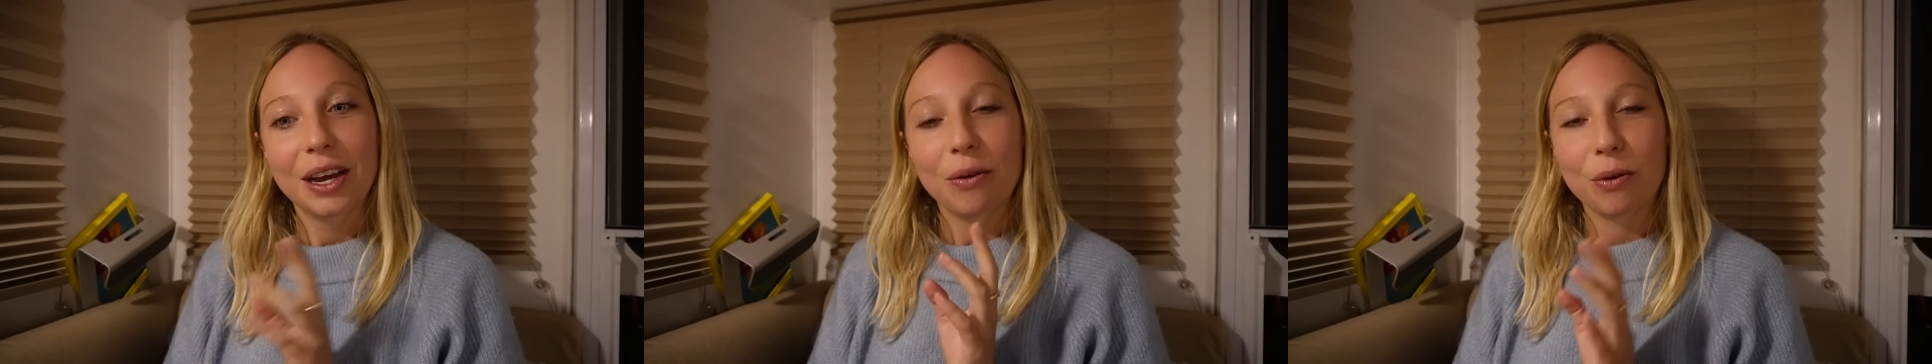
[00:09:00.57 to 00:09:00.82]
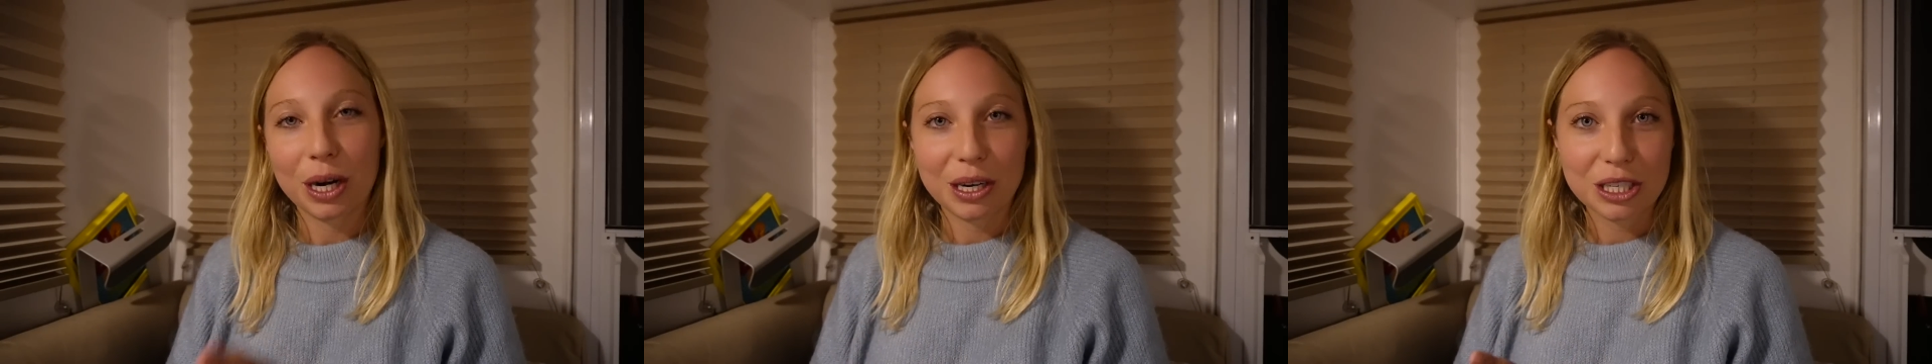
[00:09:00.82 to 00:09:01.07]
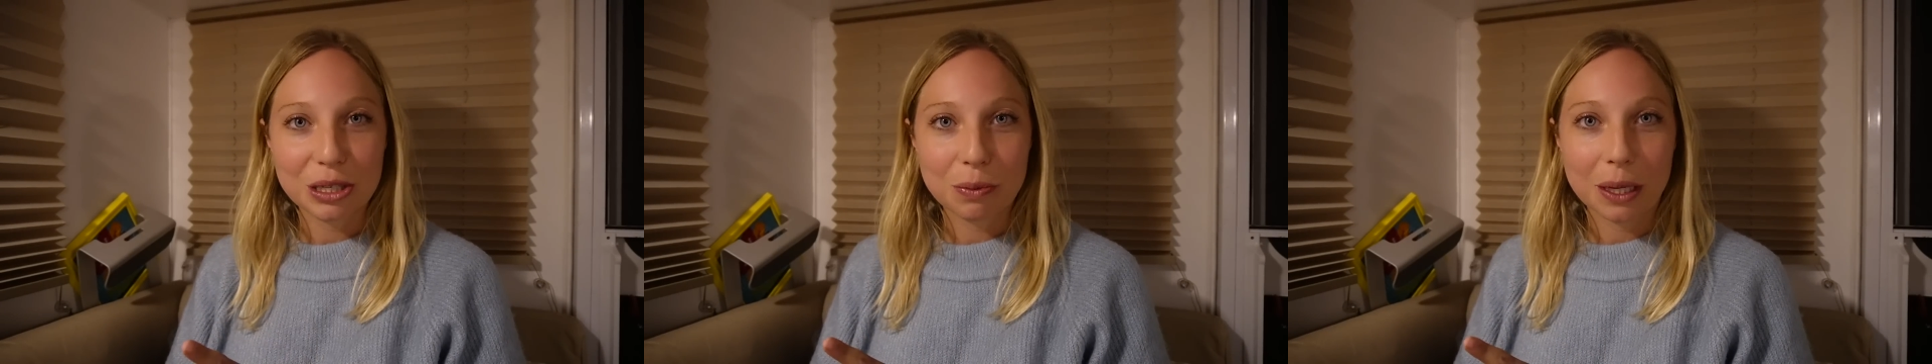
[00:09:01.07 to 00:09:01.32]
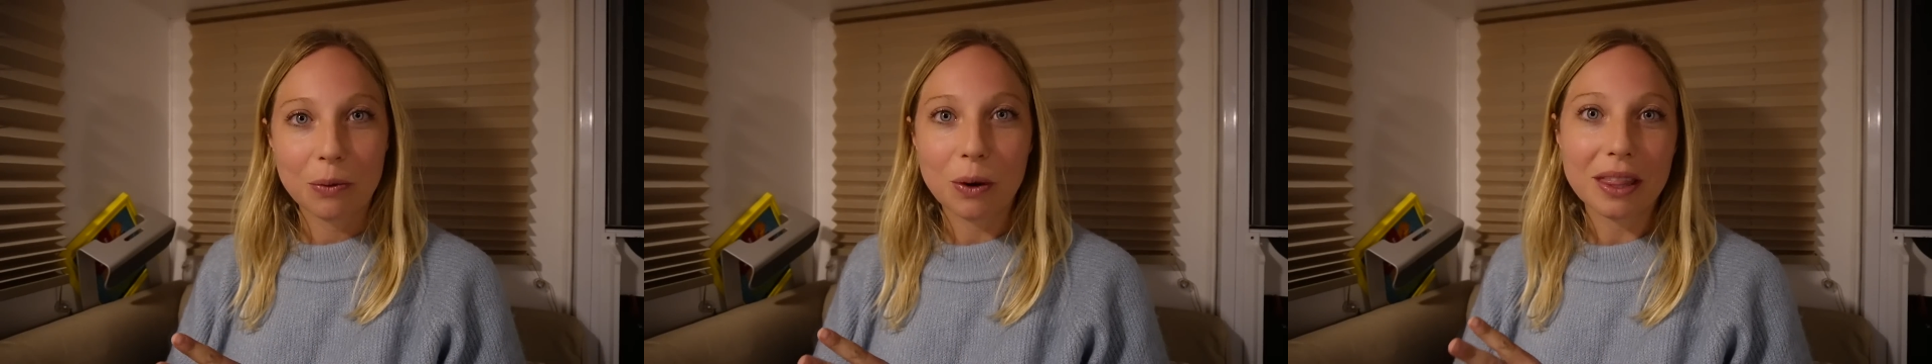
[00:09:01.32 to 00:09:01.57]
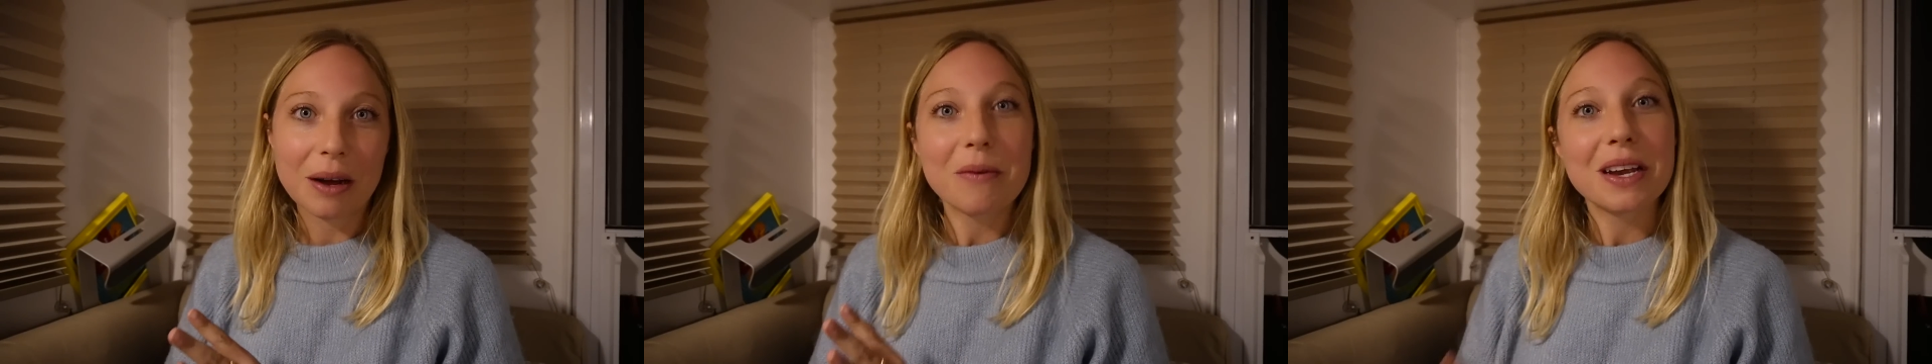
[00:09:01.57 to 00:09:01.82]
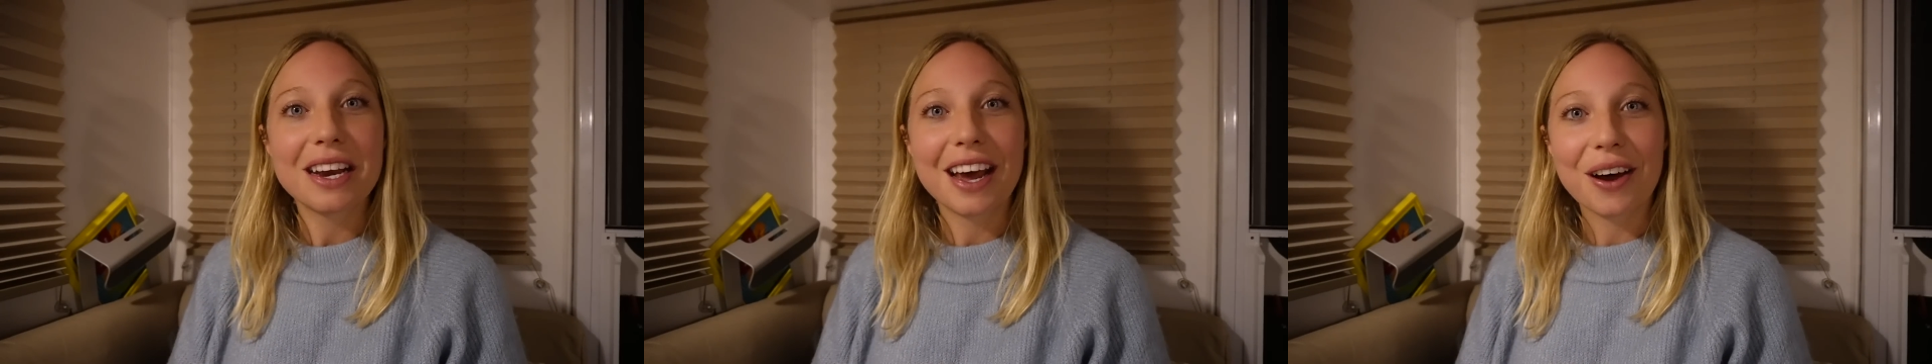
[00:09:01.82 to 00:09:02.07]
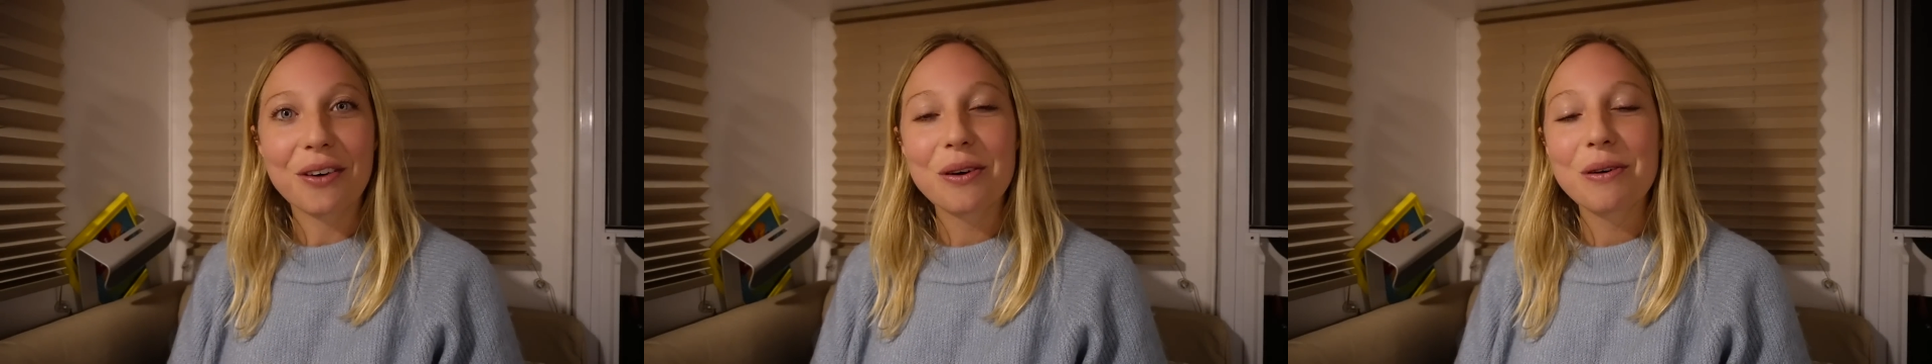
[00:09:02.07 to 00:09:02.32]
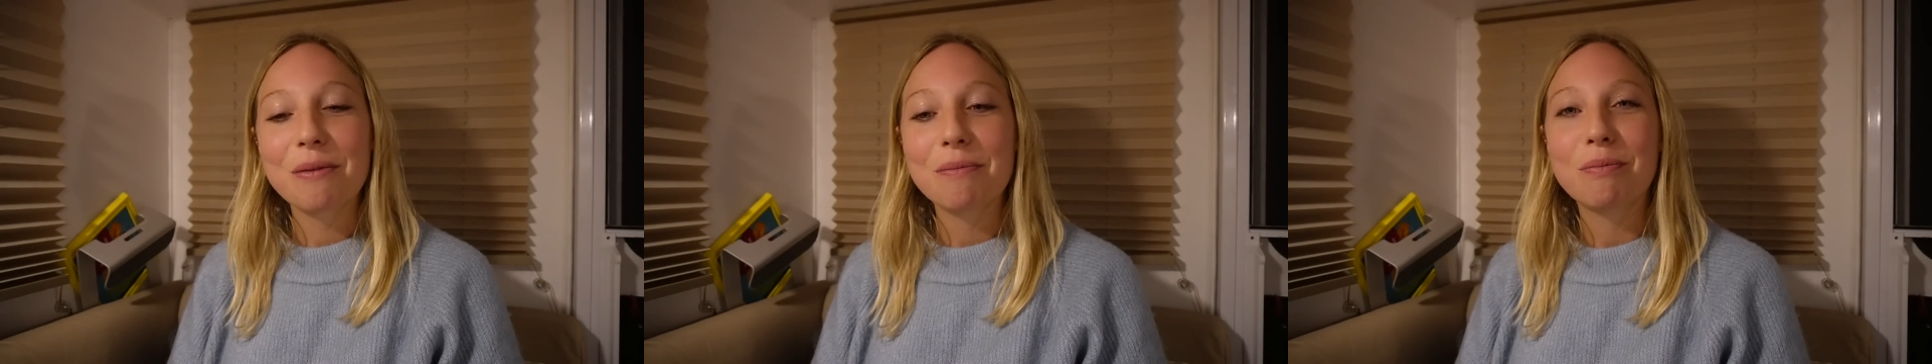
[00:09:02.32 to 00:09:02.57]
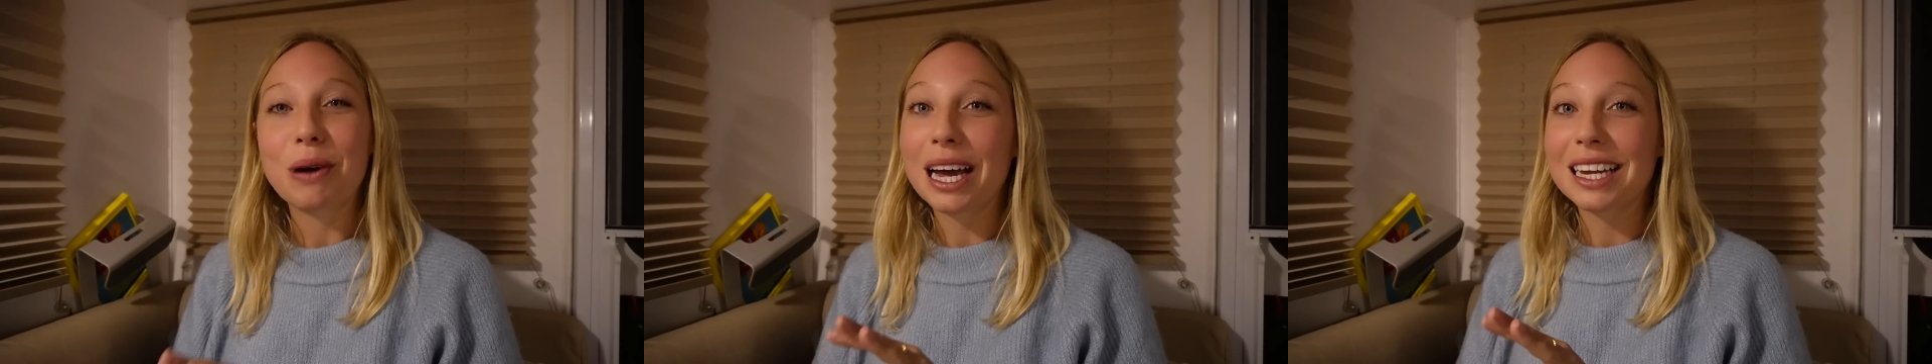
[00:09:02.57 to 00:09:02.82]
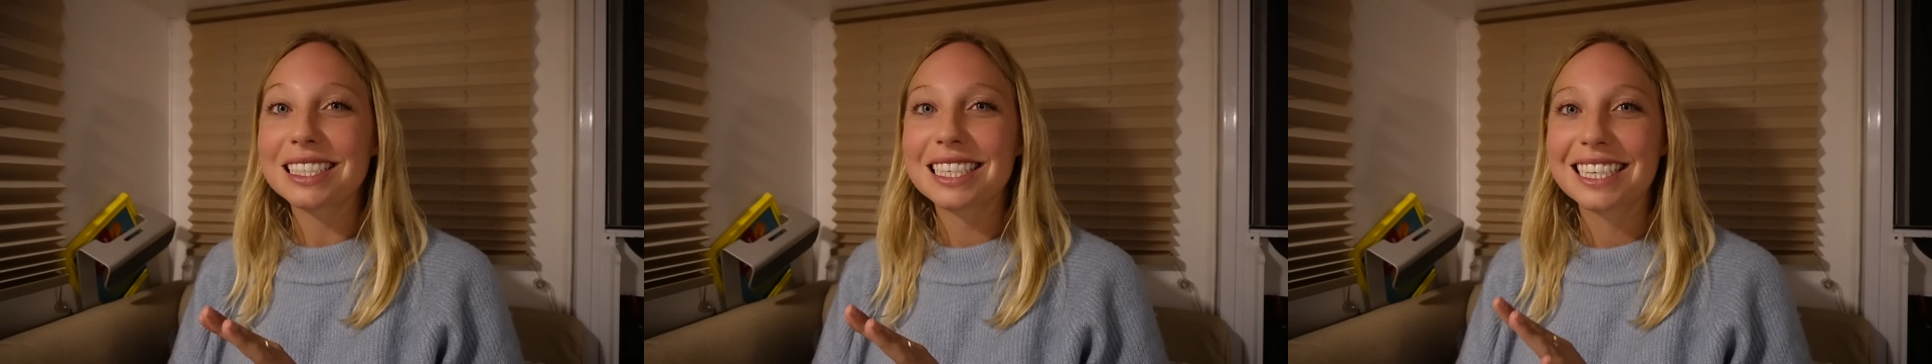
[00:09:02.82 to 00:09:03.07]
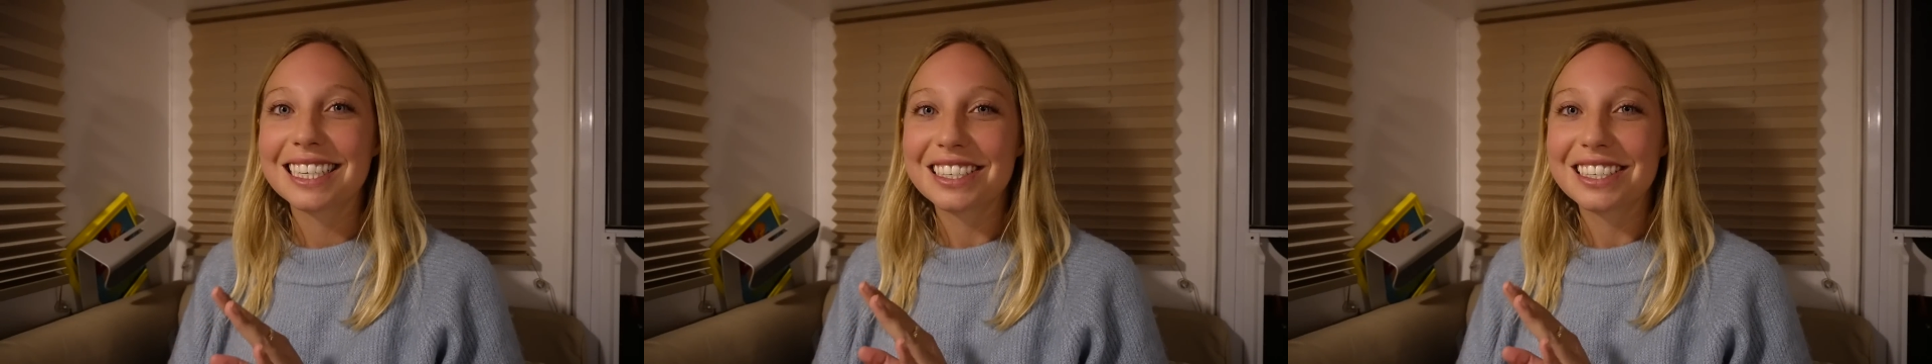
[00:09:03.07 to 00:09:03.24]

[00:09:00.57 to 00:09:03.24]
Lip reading: we're gonna just play one that we know, but